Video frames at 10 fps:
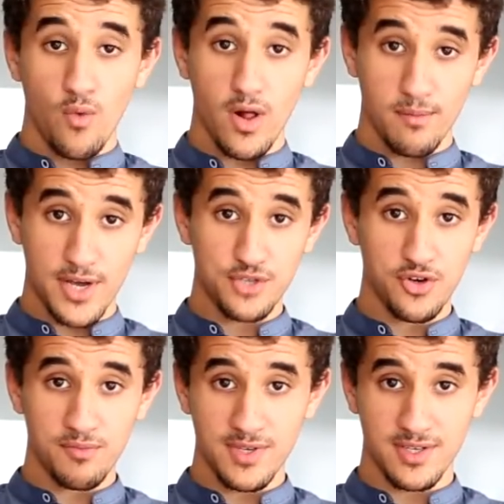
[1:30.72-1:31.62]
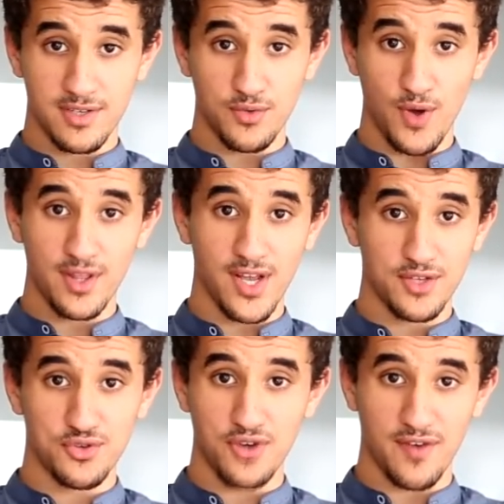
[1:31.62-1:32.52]
well, my dream is one day
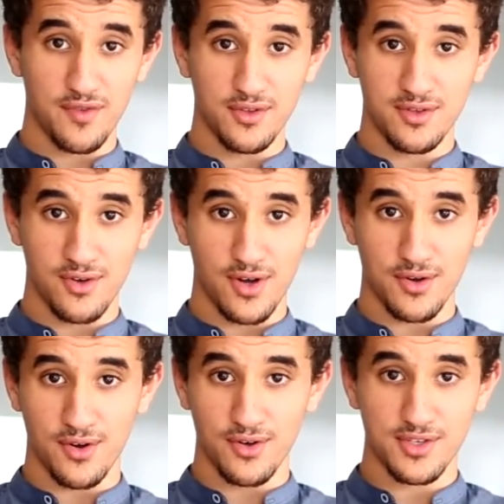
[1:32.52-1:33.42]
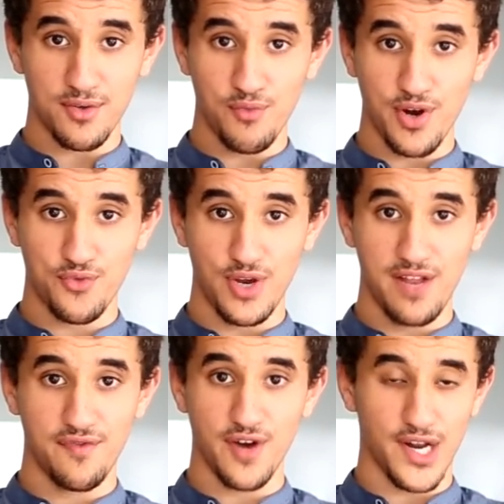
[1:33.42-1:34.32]
to travel to, I don't know, somewhere
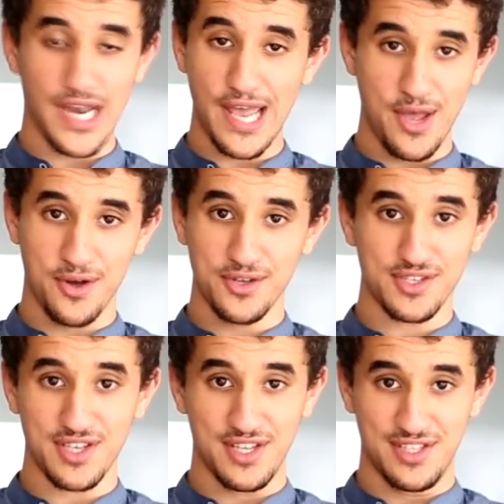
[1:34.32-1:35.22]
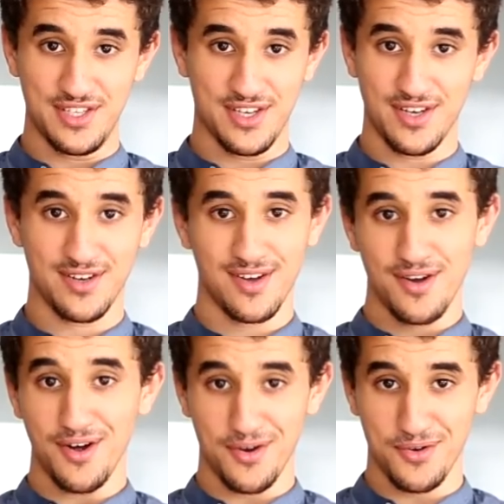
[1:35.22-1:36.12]
really far, Laos, India,
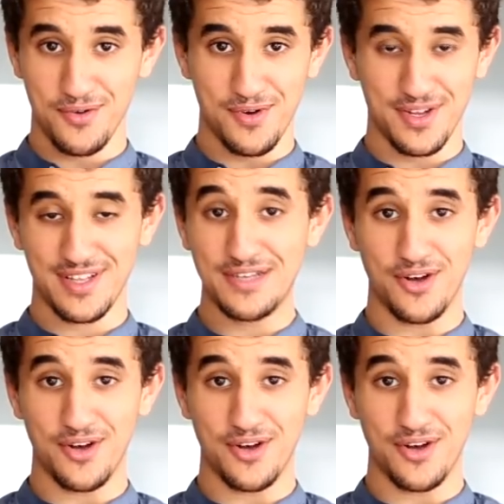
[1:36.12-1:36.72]
I don't know what,